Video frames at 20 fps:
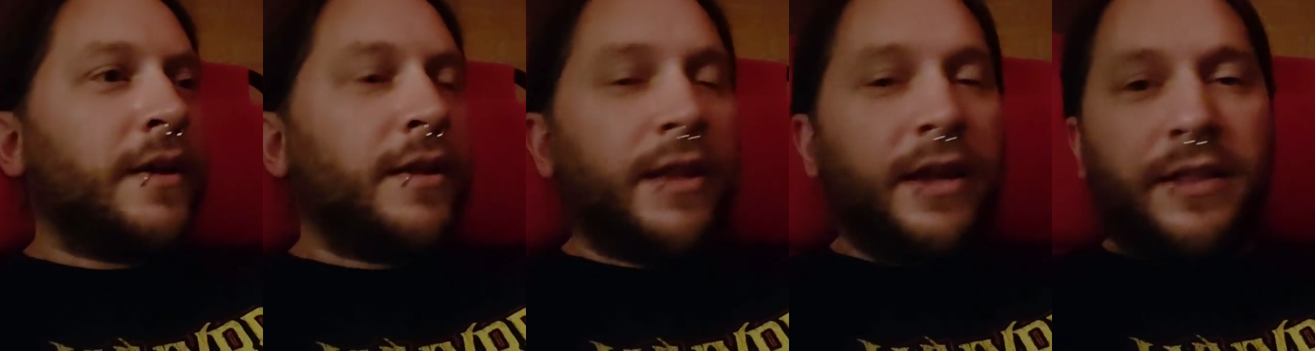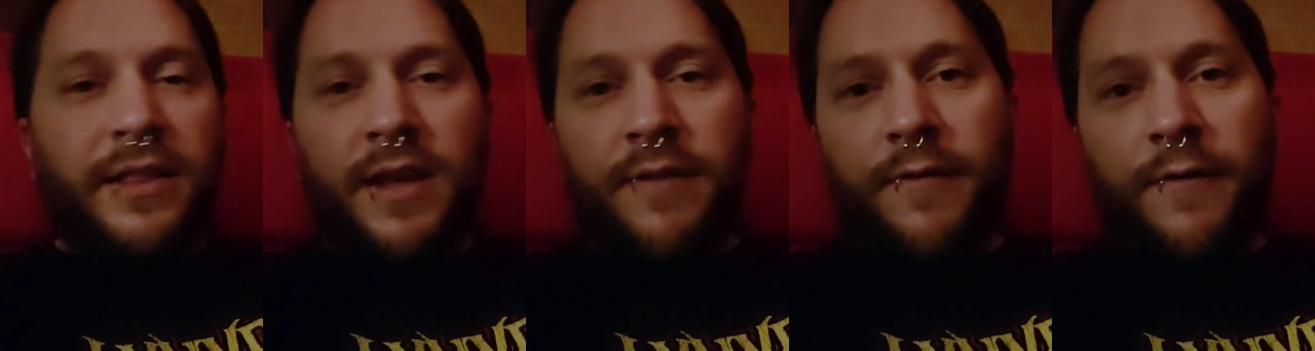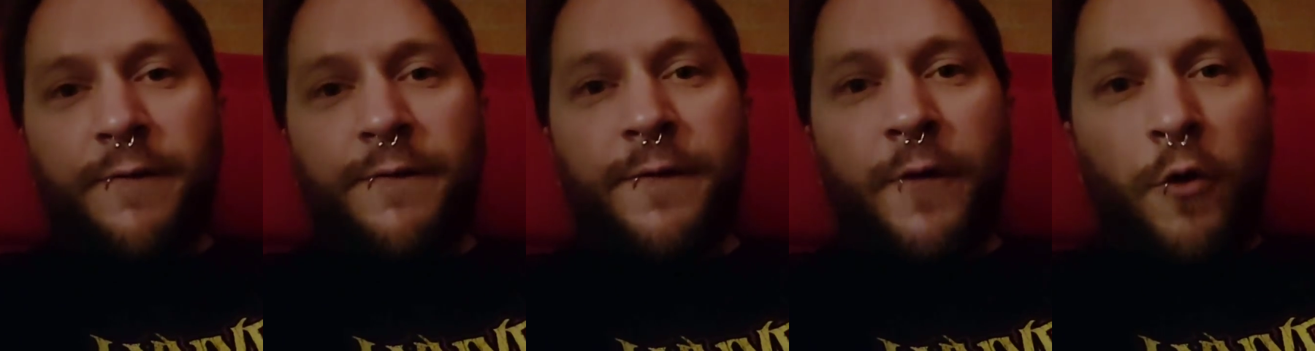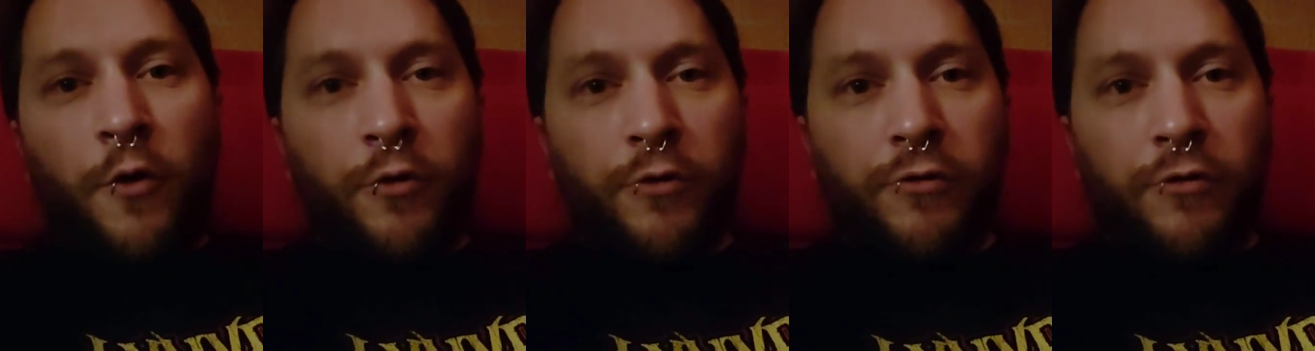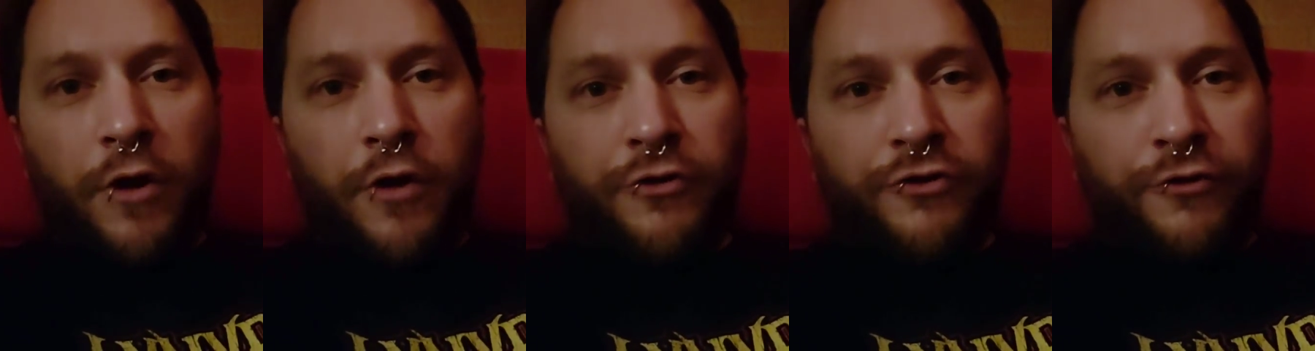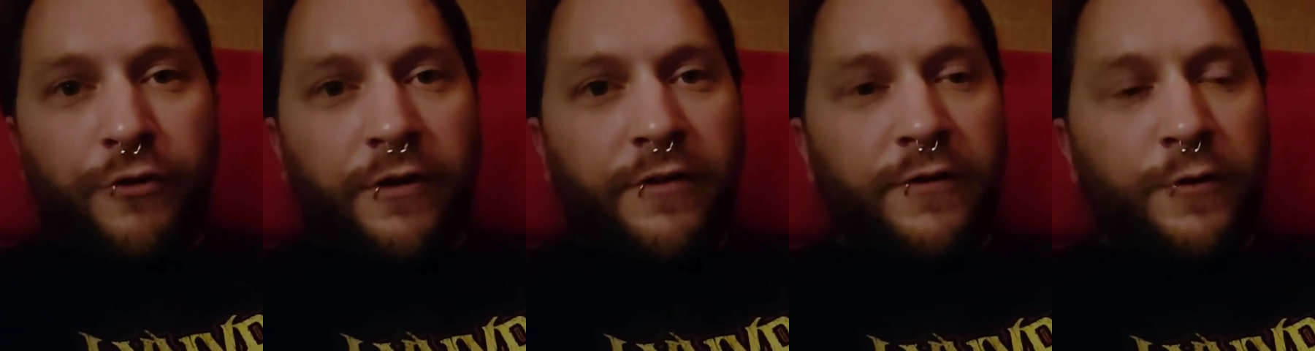Like they have a full
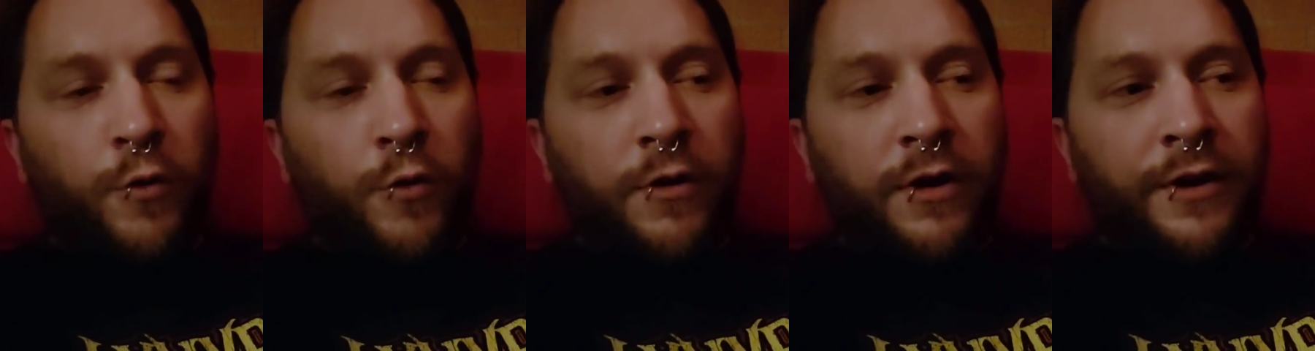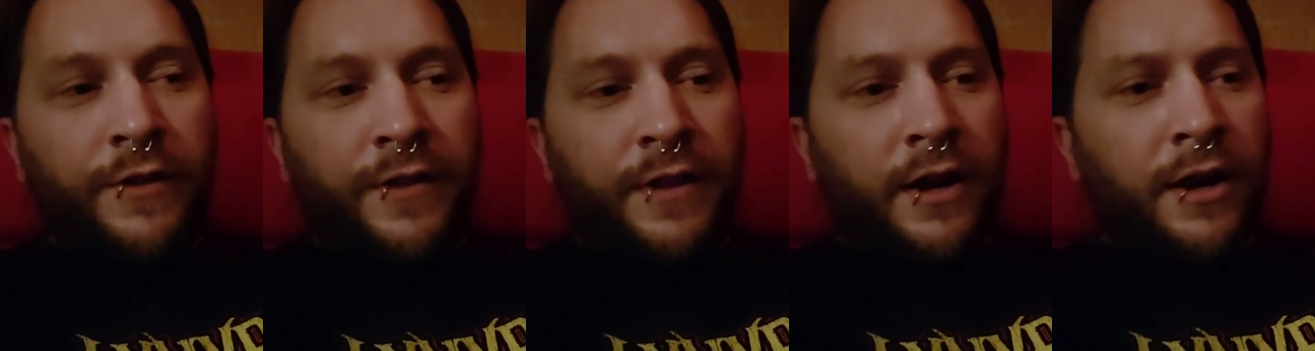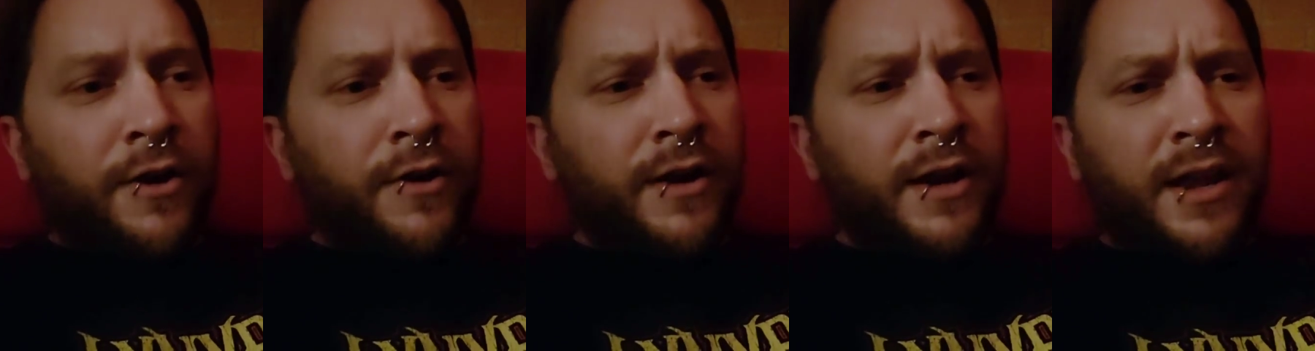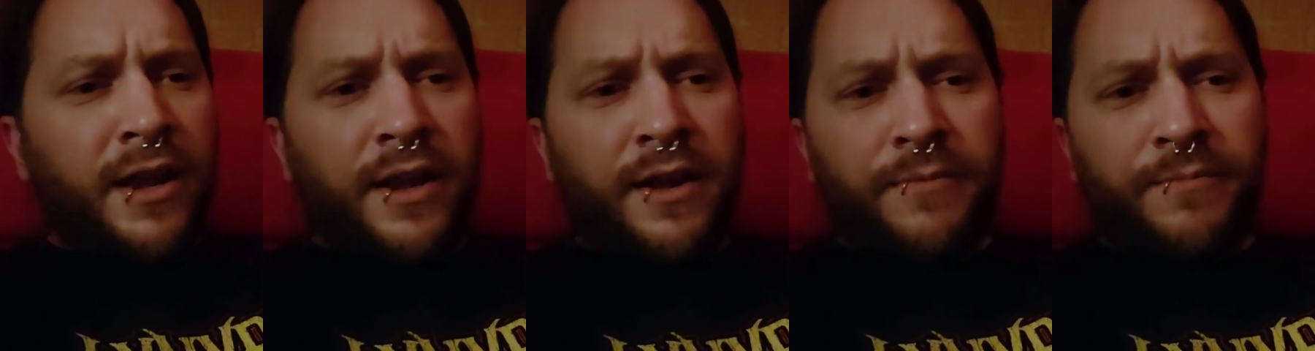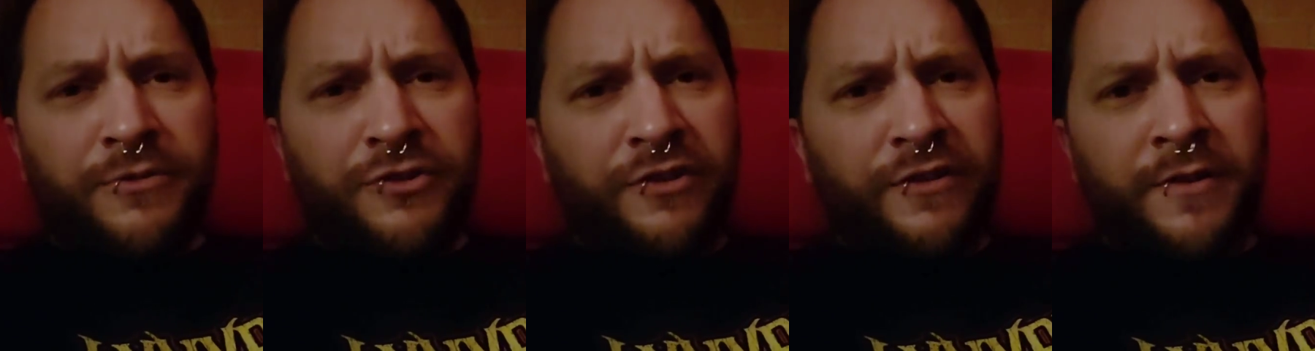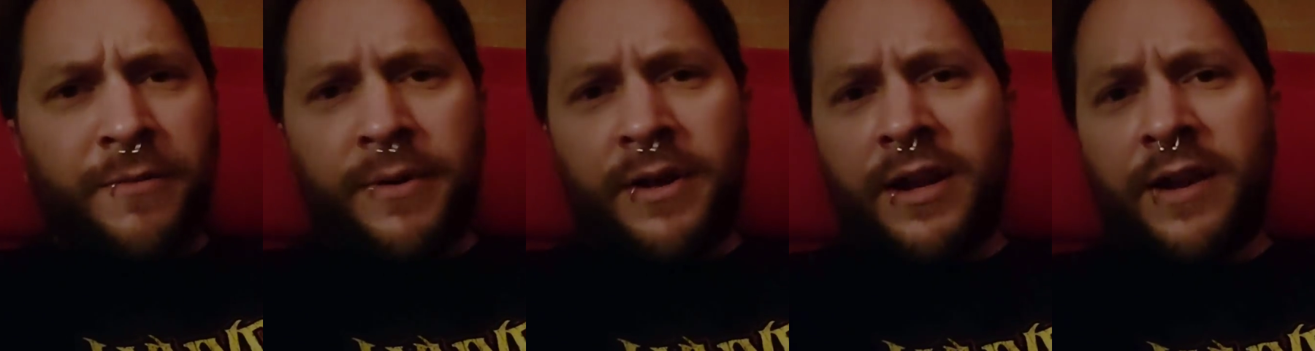grocery store in there and
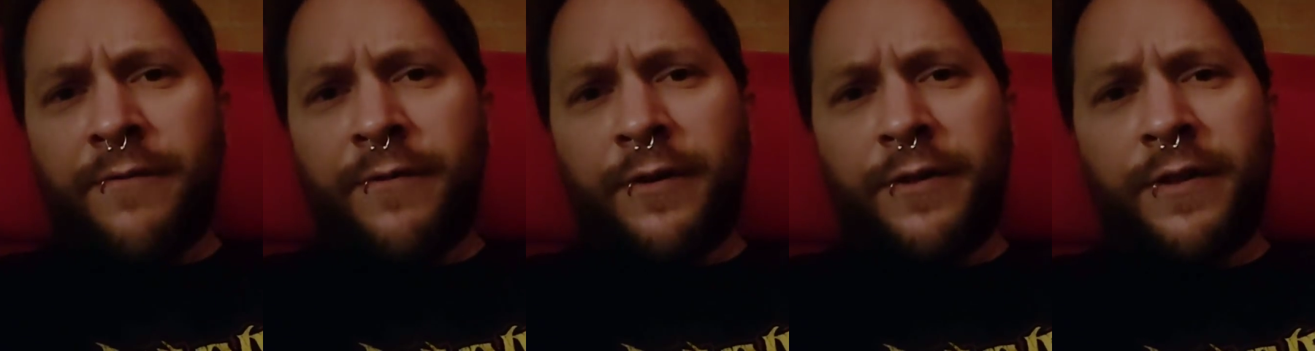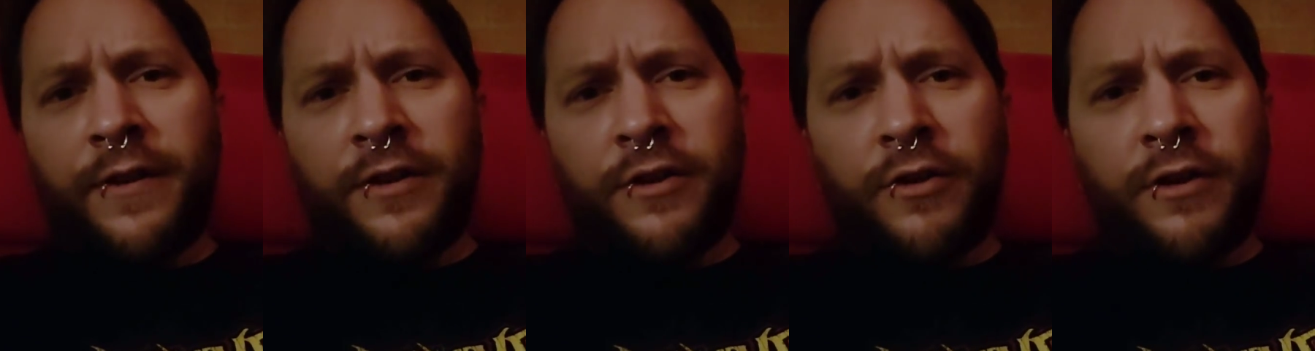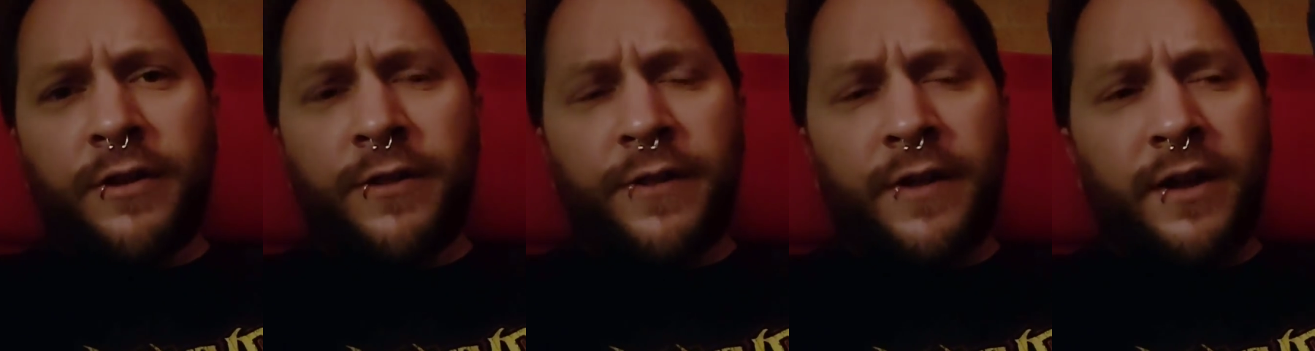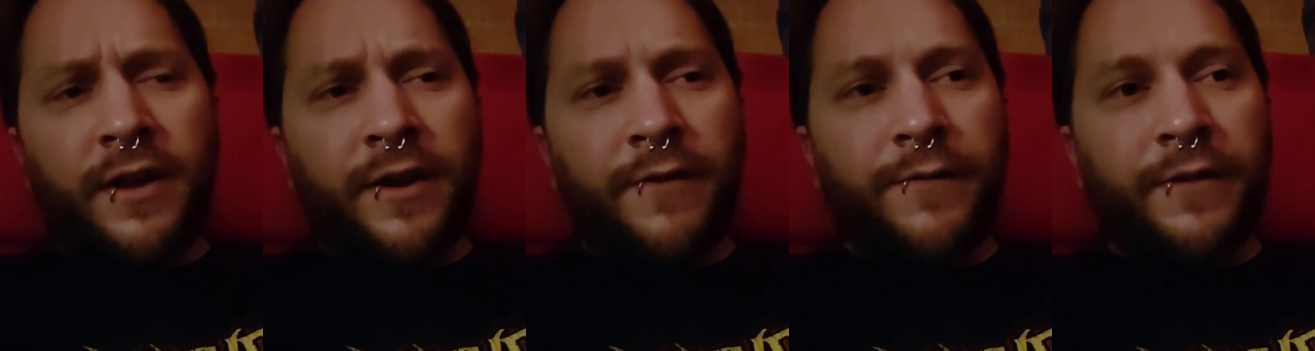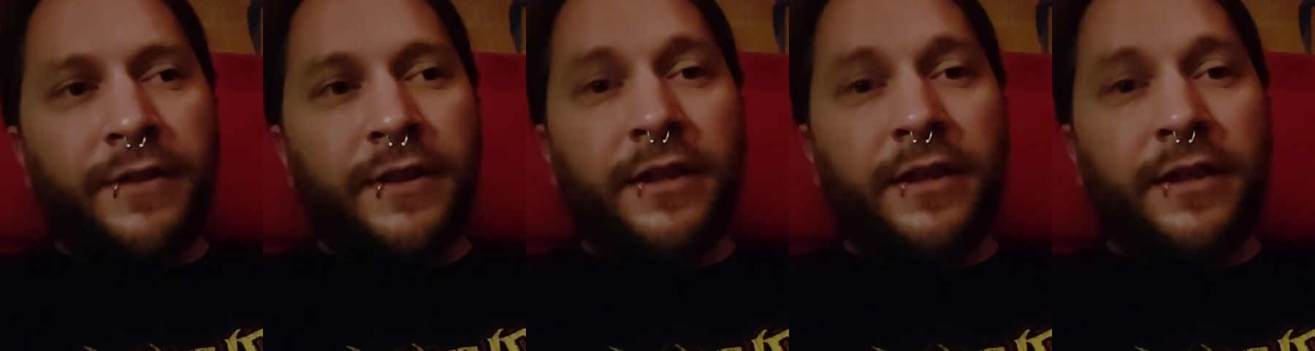just about everything you could think of.